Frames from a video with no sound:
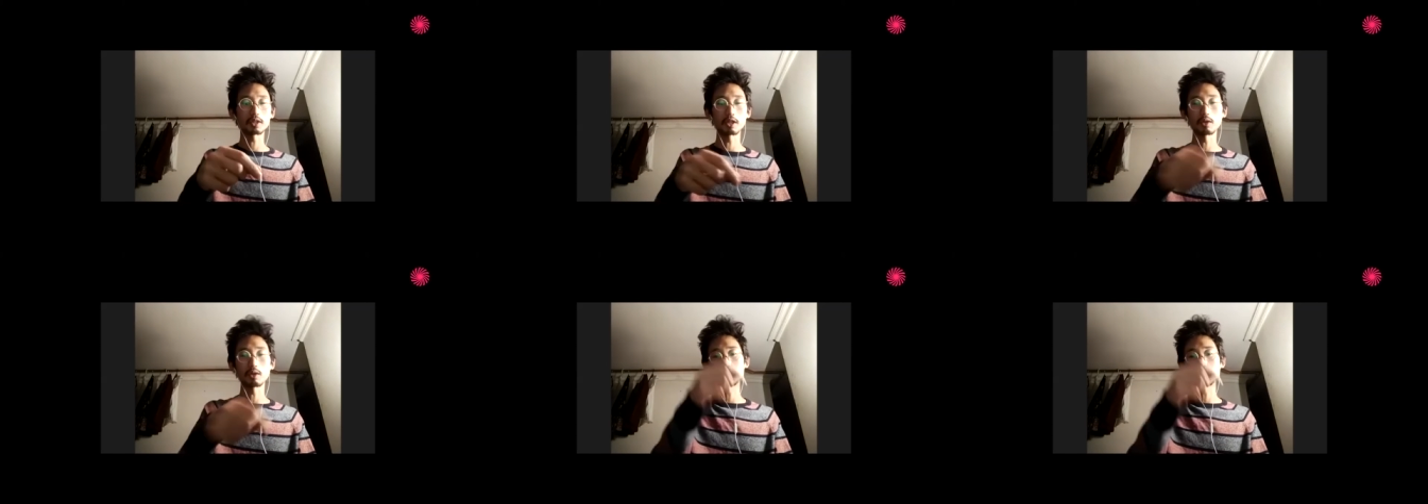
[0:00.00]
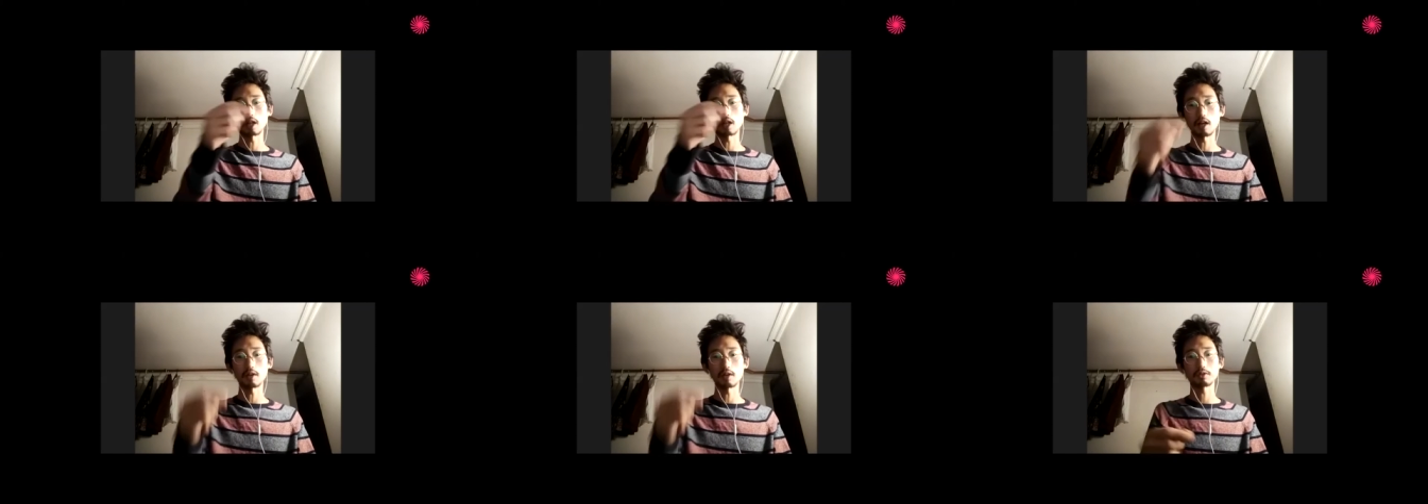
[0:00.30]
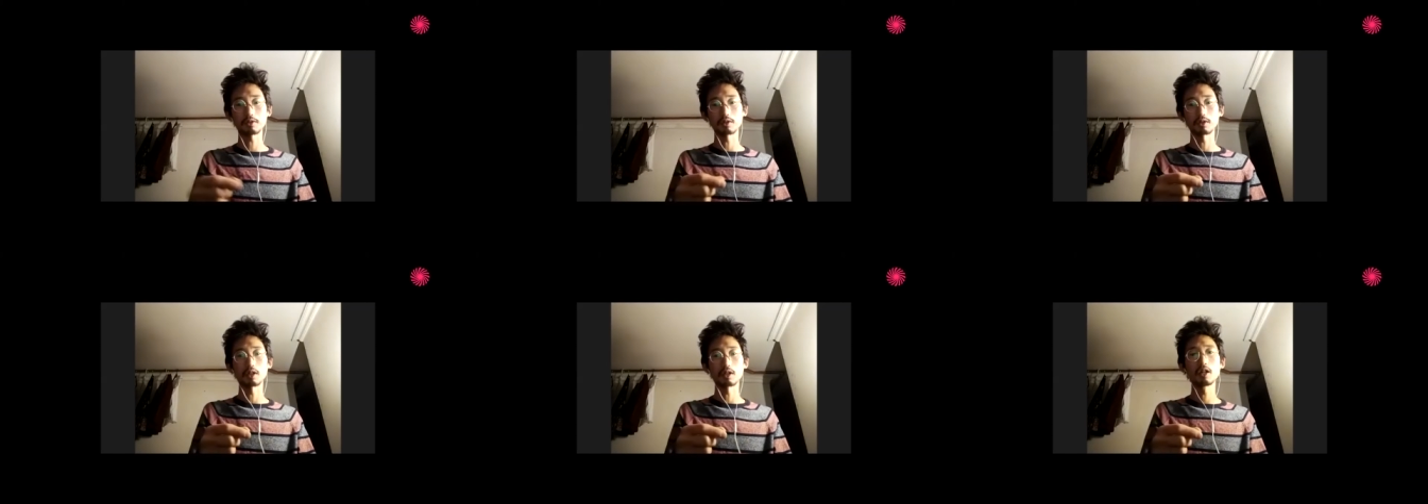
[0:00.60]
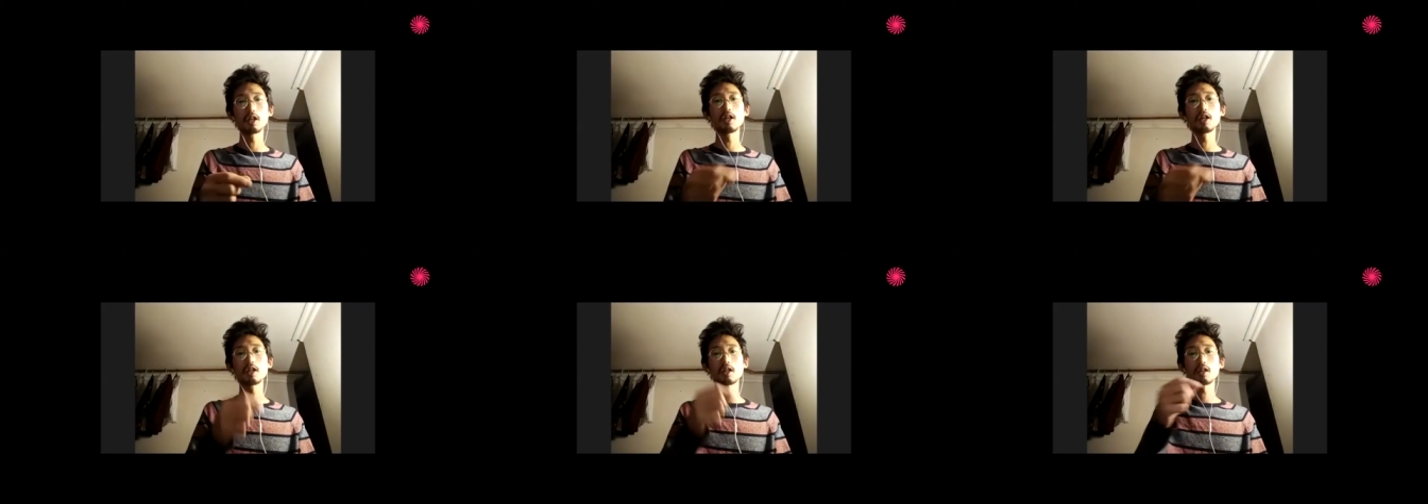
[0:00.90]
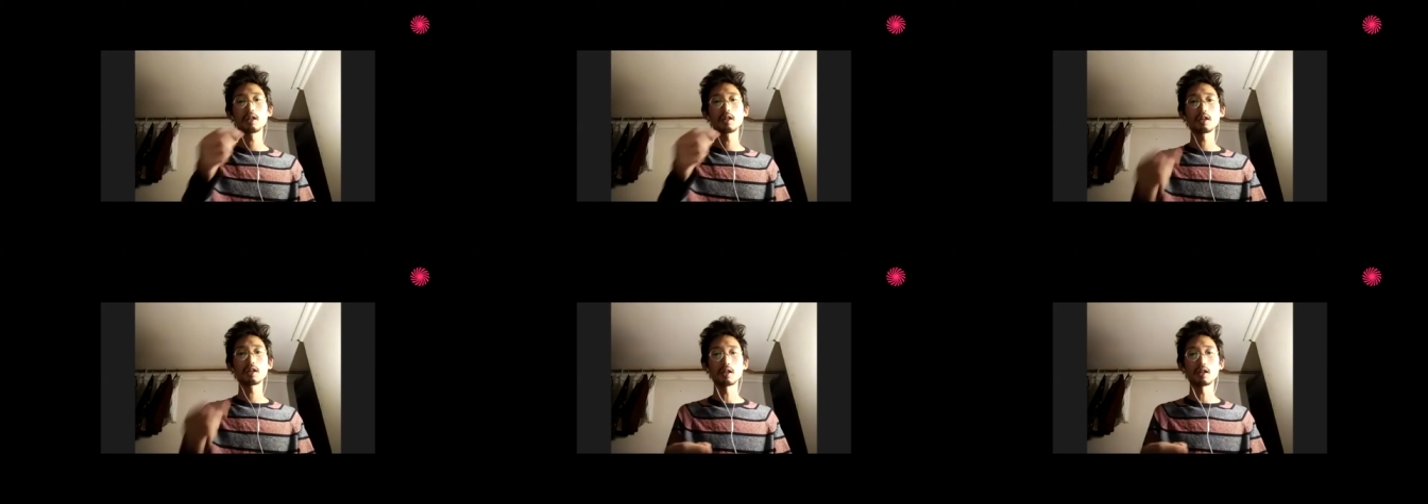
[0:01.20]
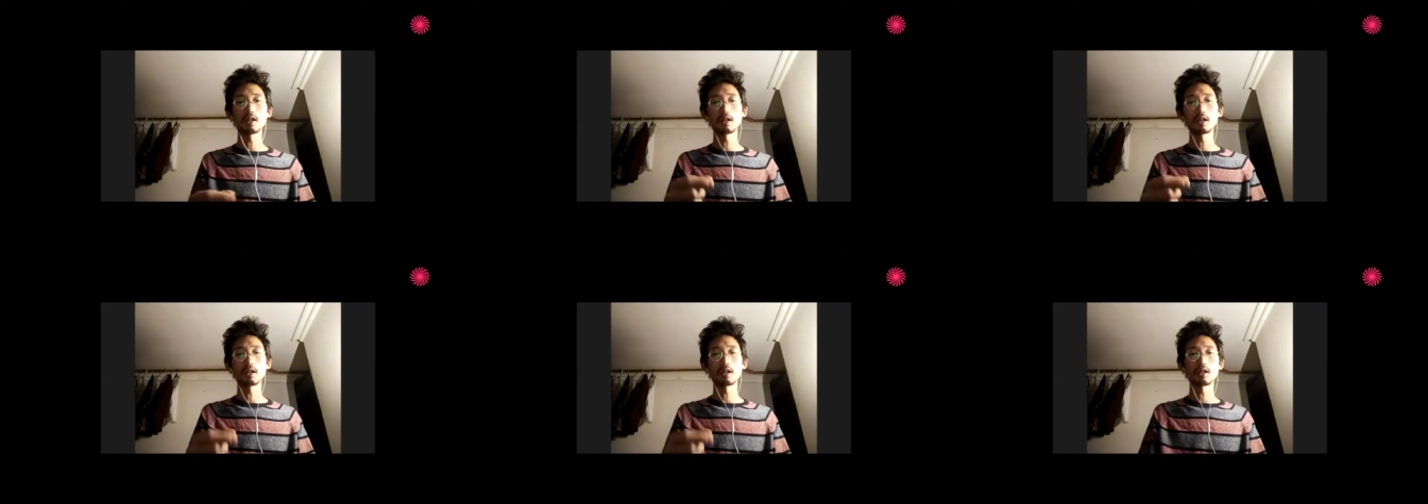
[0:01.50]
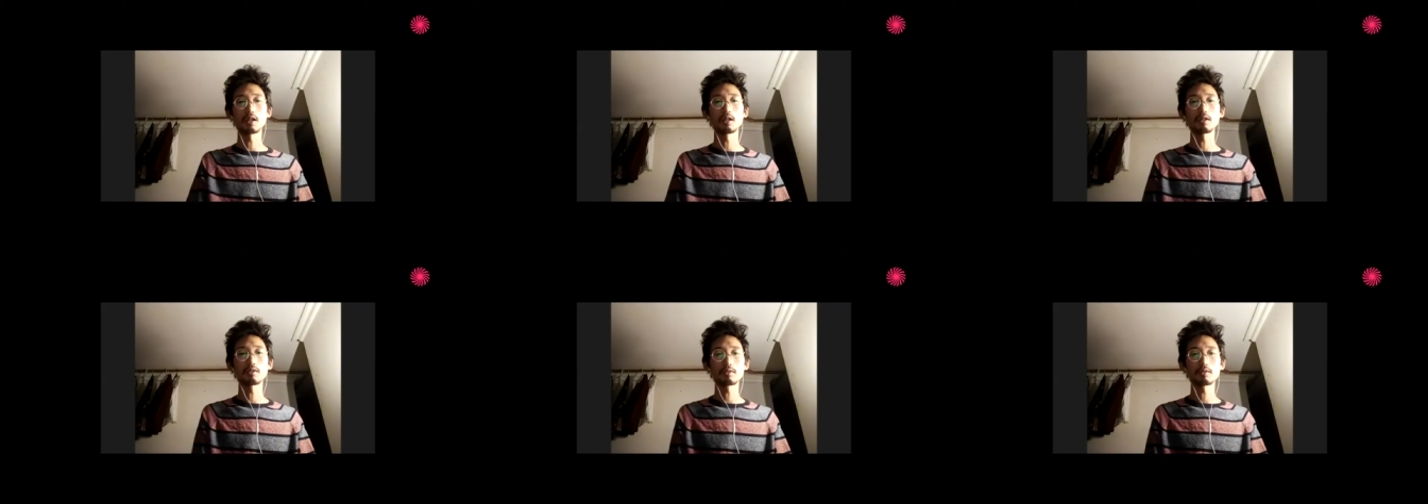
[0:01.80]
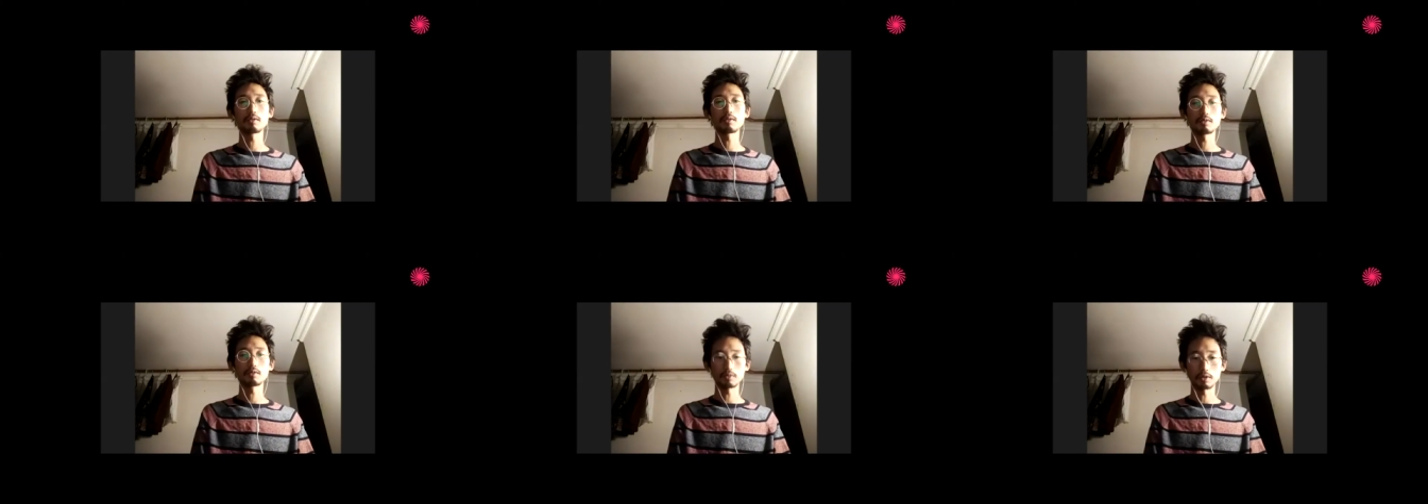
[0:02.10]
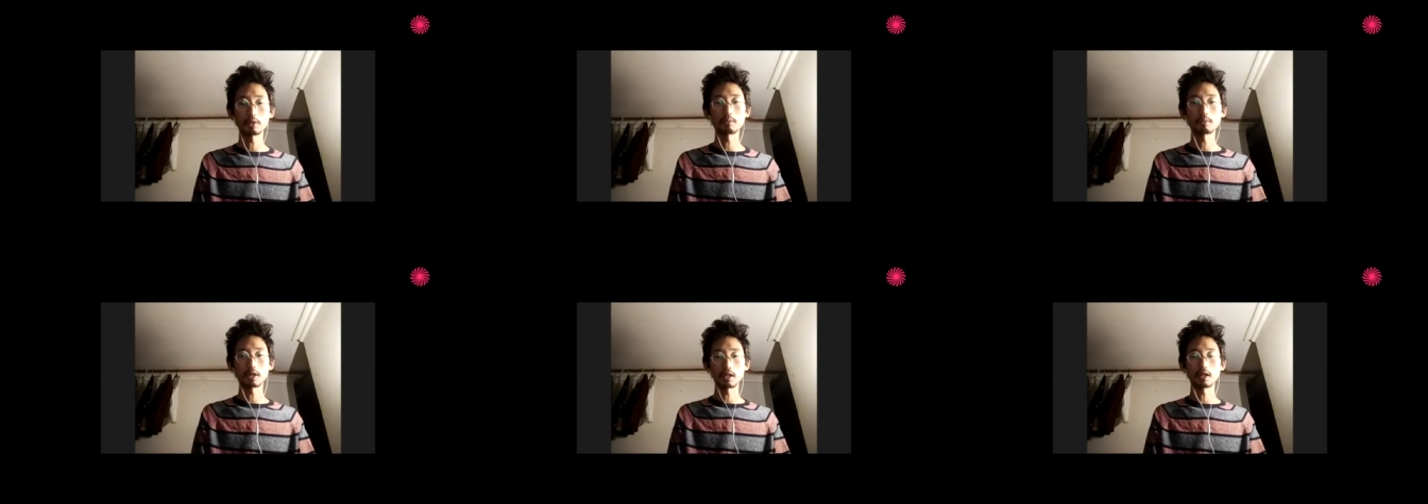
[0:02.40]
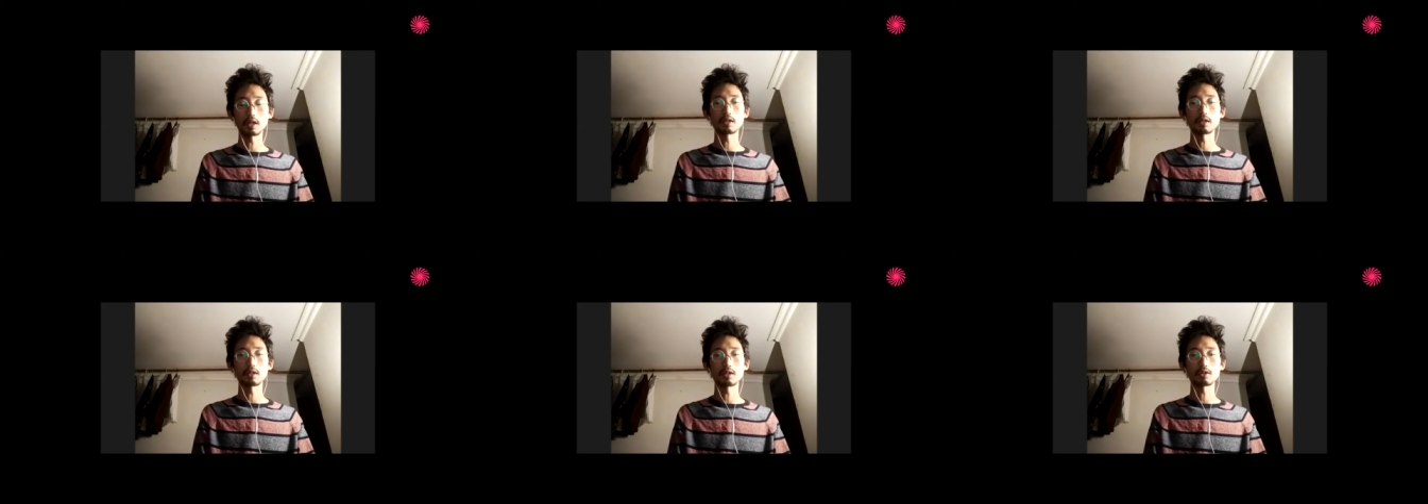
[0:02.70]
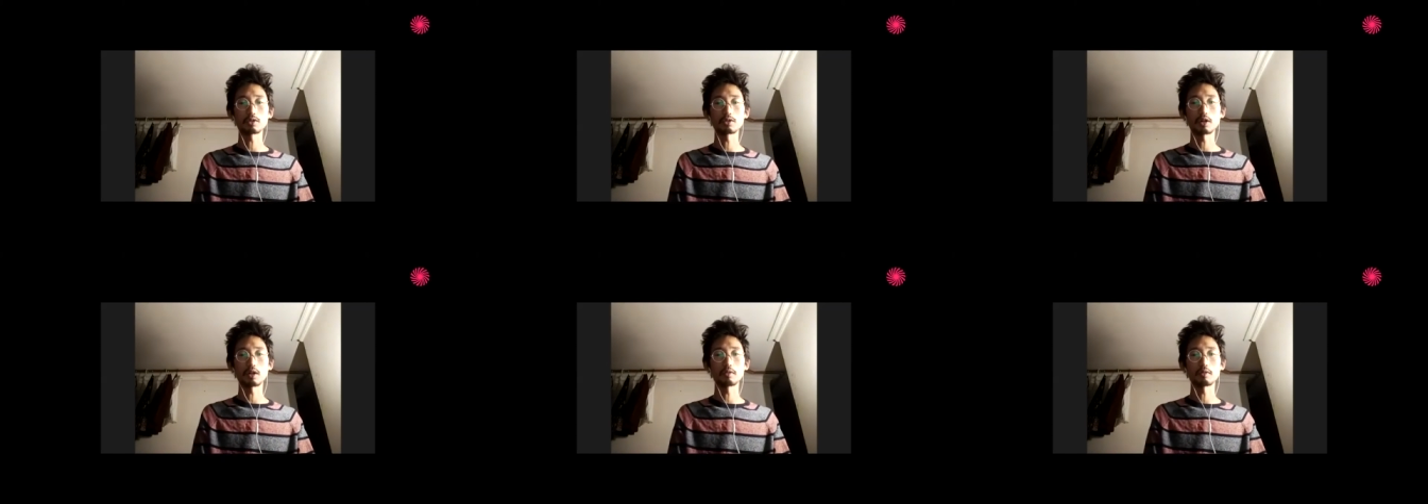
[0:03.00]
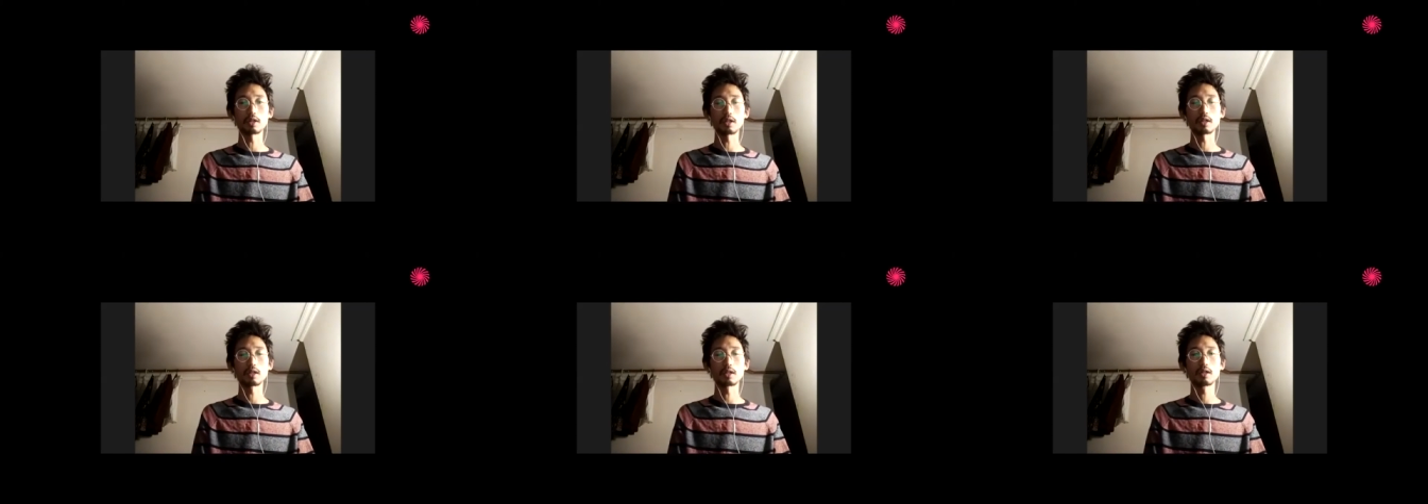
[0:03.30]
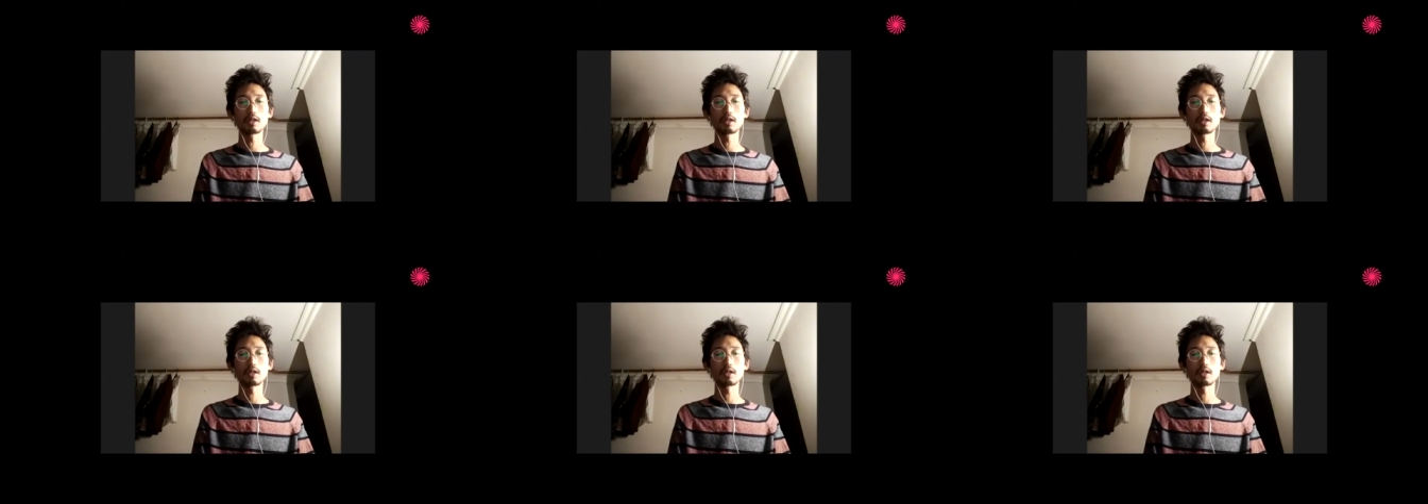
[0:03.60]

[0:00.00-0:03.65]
It was after uh, filming and the traveling.